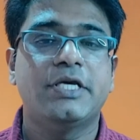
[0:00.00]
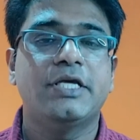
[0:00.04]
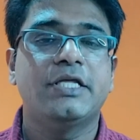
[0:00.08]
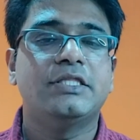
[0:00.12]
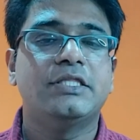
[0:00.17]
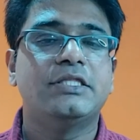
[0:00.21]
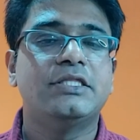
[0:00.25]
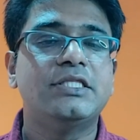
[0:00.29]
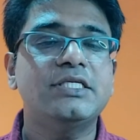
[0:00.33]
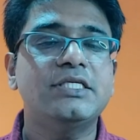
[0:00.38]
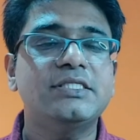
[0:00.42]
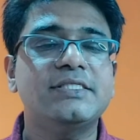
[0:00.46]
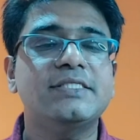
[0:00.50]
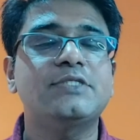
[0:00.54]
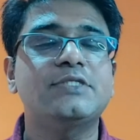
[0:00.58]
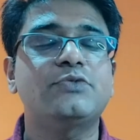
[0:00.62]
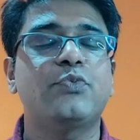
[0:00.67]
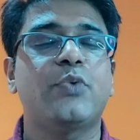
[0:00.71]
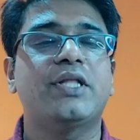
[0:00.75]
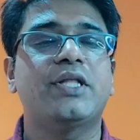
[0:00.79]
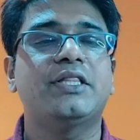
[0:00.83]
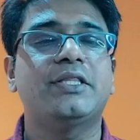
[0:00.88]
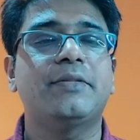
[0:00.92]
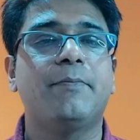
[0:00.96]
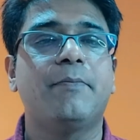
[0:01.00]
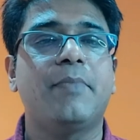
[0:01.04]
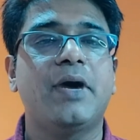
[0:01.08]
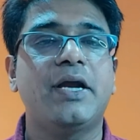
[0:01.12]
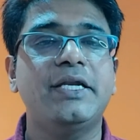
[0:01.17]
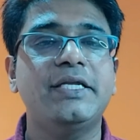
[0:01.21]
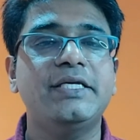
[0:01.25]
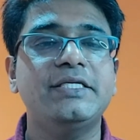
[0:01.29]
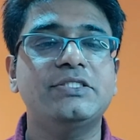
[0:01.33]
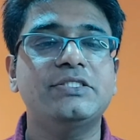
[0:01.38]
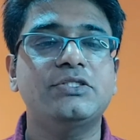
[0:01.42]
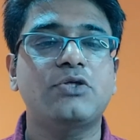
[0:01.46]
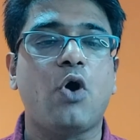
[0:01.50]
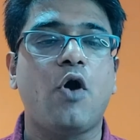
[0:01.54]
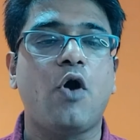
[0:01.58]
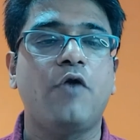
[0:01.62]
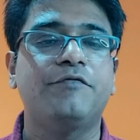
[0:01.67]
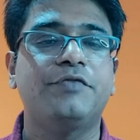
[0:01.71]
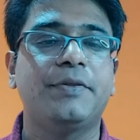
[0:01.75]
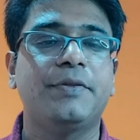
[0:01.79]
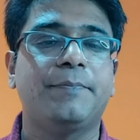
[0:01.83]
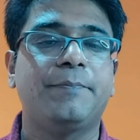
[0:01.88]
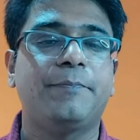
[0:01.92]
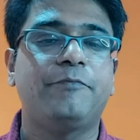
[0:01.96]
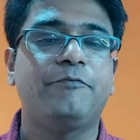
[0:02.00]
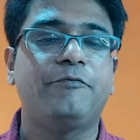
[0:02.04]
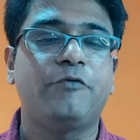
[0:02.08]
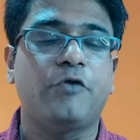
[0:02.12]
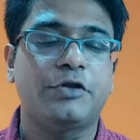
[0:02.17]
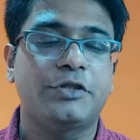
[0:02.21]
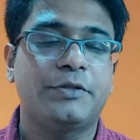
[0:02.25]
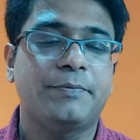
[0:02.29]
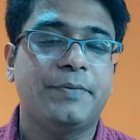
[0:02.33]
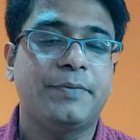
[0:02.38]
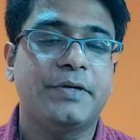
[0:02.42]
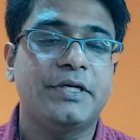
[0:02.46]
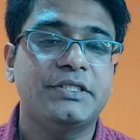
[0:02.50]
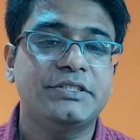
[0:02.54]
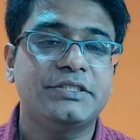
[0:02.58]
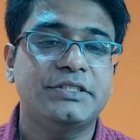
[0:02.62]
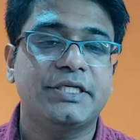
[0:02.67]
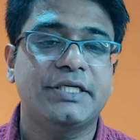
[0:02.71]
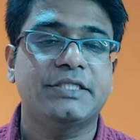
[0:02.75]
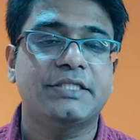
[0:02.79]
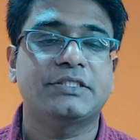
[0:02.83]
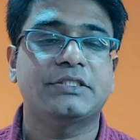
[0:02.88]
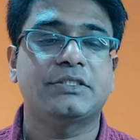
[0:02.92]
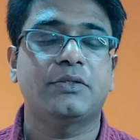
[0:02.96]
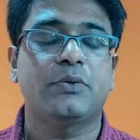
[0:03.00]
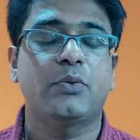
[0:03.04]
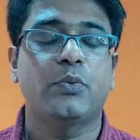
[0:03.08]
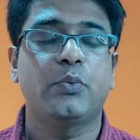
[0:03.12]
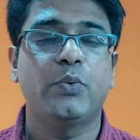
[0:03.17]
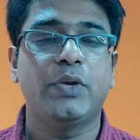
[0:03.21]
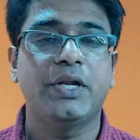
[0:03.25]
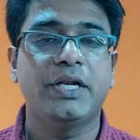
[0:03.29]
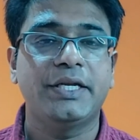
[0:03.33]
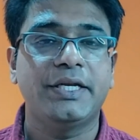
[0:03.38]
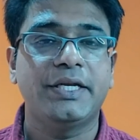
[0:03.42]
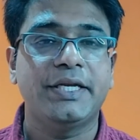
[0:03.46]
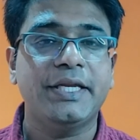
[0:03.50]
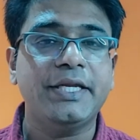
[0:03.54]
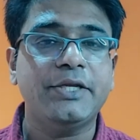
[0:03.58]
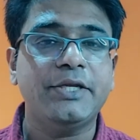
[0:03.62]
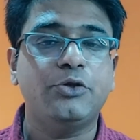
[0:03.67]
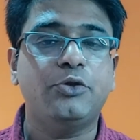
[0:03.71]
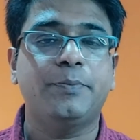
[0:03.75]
This is when the monies for the purchase will need to